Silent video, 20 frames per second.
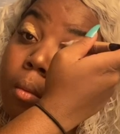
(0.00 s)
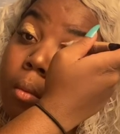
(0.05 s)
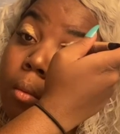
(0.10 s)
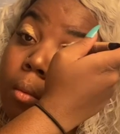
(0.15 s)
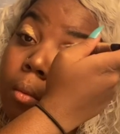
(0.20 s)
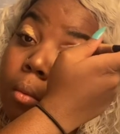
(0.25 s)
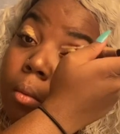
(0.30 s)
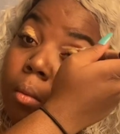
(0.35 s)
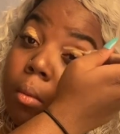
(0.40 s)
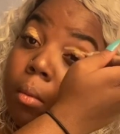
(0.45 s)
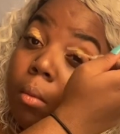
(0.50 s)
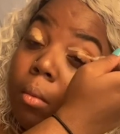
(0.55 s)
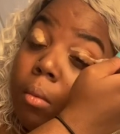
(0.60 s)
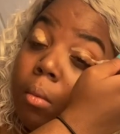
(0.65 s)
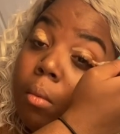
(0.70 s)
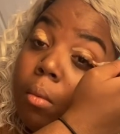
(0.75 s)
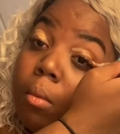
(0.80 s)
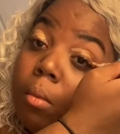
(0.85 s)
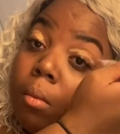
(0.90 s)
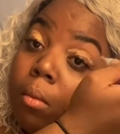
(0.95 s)

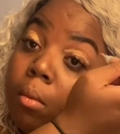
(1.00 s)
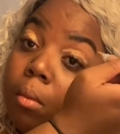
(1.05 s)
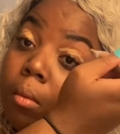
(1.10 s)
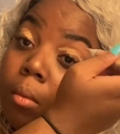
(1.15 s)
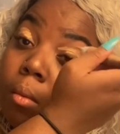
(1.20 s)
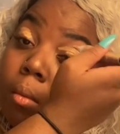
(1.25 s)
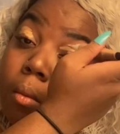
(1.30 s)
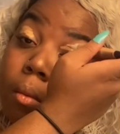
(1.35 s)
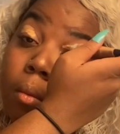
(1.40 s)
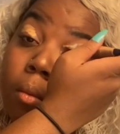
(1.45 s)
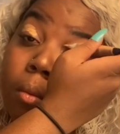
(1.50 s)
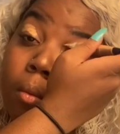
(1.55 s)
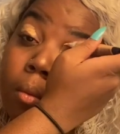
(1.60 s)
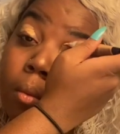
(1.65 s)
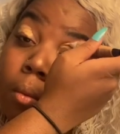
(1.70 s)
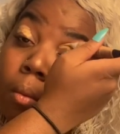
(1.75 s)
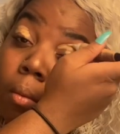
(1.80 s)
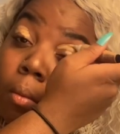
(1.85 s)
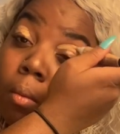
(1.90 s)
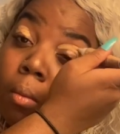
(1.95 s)

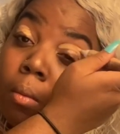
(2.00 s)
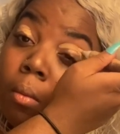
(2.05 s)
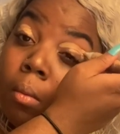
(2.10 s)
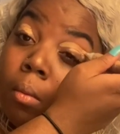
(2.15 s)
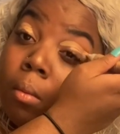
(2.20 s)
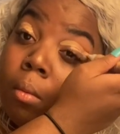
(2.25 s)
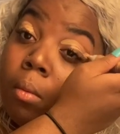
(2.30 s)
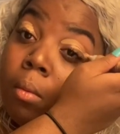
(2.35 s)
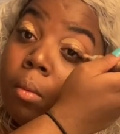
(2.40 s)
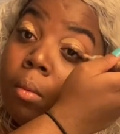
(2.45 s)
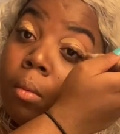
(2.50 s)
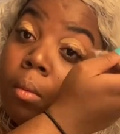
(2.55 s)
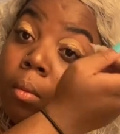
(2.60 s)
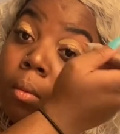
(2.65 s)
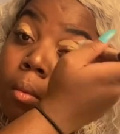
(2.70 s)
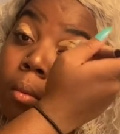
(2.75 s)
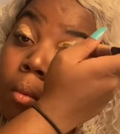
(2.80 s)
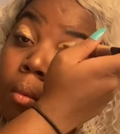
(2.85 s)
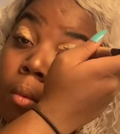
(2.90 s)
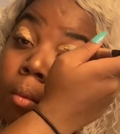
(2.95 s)

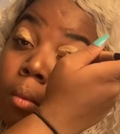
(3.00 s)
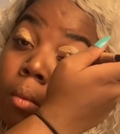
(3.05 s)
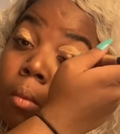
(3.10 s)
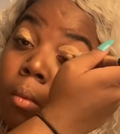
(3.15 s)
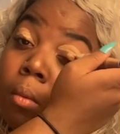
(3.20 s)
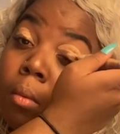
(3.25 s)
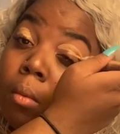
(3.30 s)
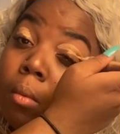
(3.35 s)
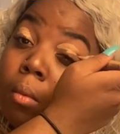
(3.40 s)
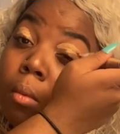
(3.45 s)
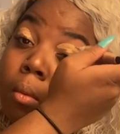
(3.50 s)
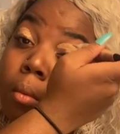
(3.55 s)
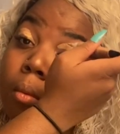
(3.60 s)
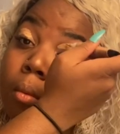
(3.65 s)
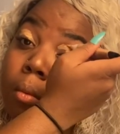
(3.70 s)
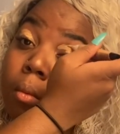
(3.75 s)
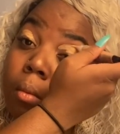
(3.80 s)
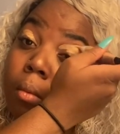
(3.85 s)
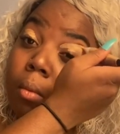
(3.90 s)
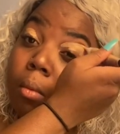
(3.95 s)

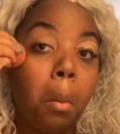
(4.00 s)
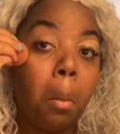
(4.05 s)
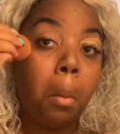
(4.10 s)
No one is speaking in this clip.